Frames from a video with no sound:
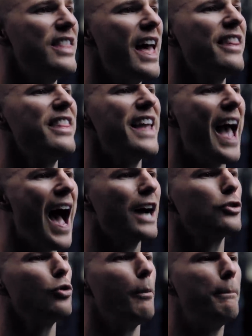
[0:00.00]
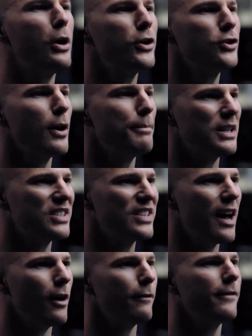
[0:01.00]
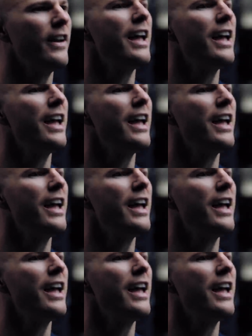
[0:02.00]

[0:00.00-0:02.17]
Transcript: than the actual push-up itself.